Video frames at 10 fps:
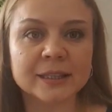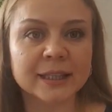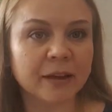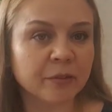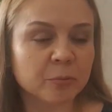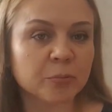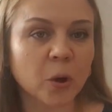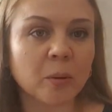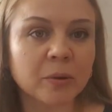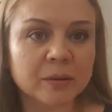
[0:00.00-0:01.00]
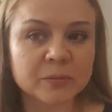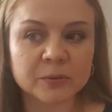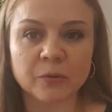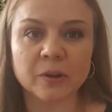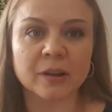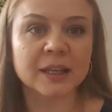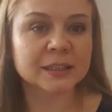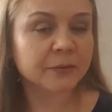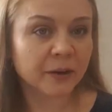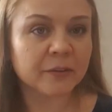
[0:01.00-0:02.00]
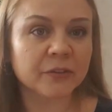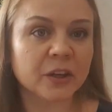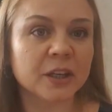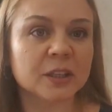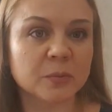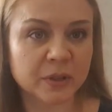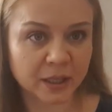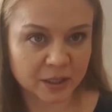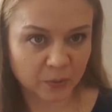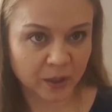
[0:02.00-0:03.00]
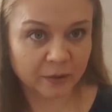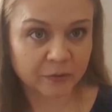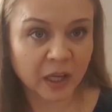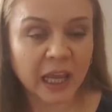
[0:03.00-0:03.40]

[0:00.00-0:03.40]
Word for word: is having problems for the last five years with his wife